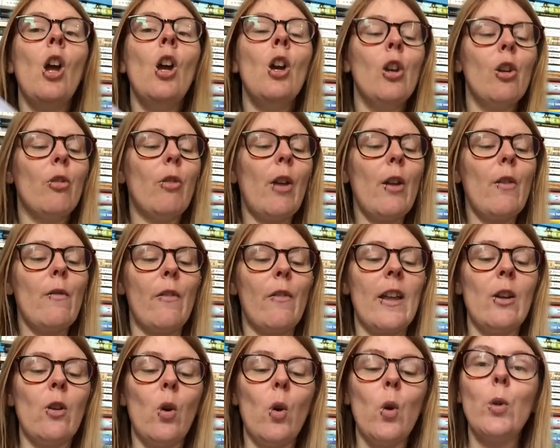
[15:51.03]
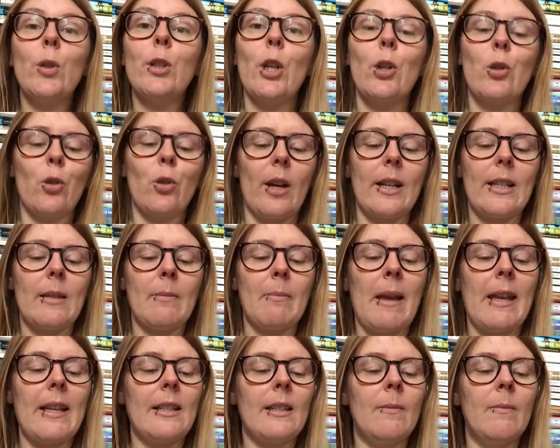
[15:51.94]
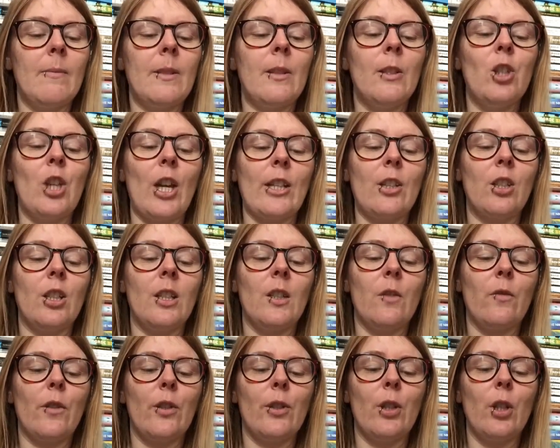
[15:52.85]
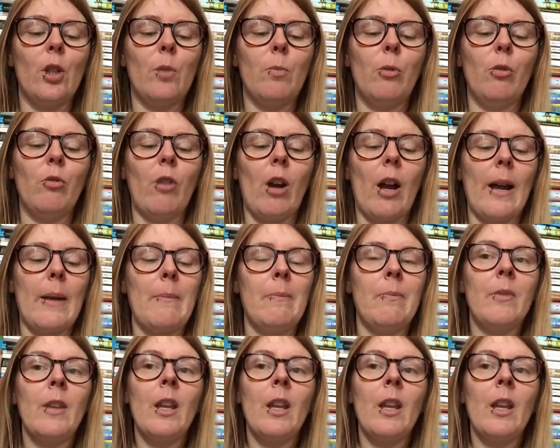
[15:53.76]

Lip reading: Crowfin also tried to make some suggestions for a suitable rhyme.